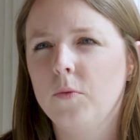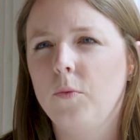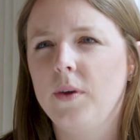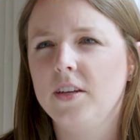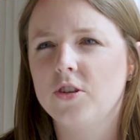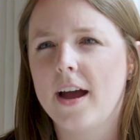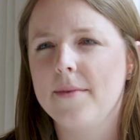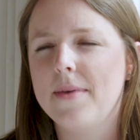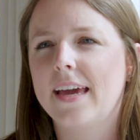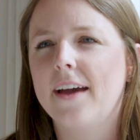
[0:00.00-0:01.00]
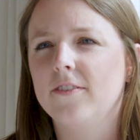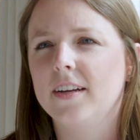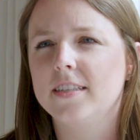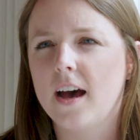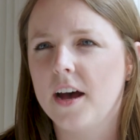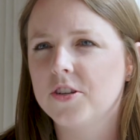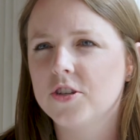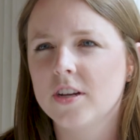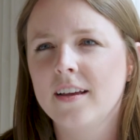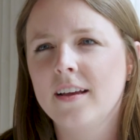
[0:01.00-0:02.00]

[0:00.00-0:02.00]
We try and make every touch,